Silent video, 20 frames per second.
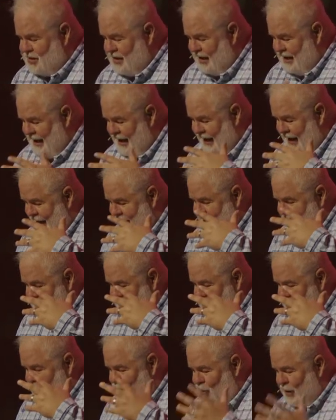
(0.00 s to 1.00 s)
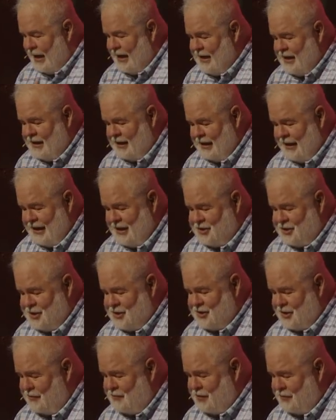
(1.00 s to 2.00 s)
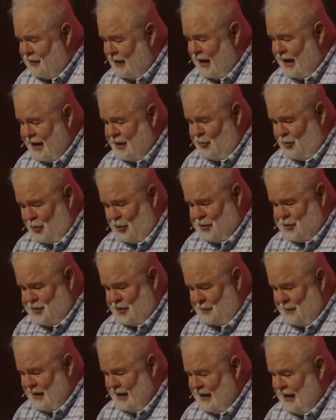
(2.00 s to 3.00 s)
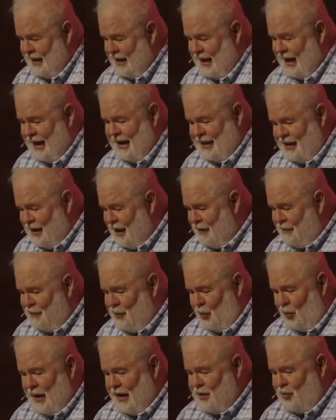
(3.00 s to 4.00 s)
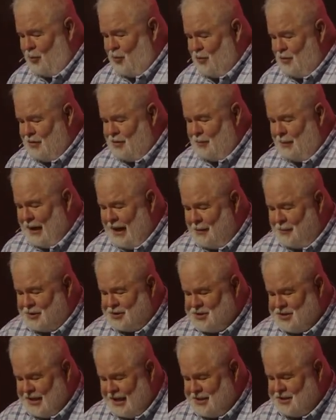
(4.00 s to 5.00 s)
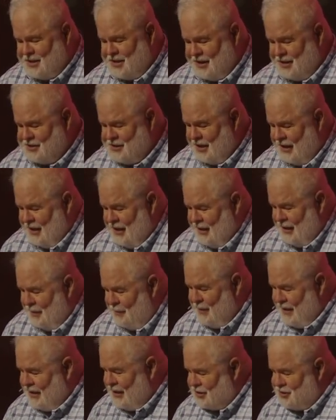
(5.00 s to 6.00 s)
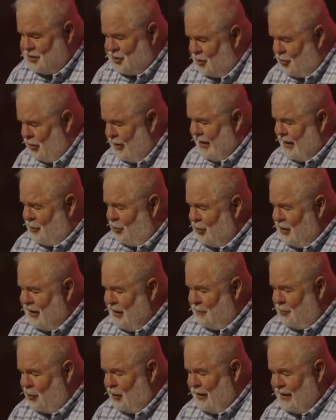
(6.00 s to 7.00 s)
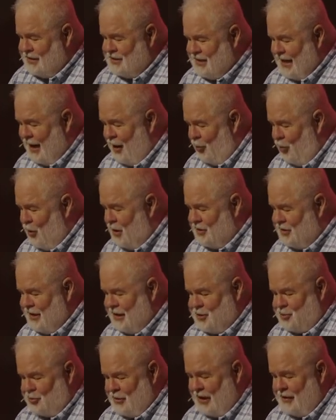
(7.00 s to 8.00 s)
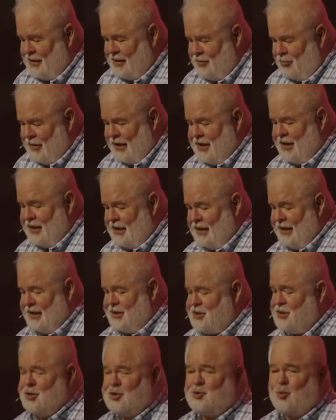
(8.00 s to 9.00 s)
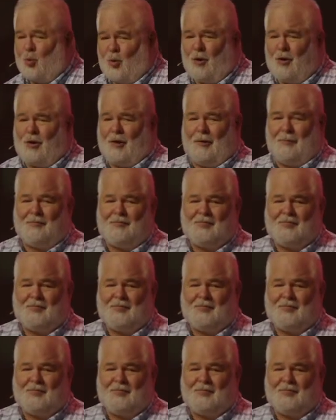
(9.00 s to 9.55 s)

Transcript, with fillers: had regulations of divine worship. I love the way the Bible says this because the Greek really brings out what these regulations were.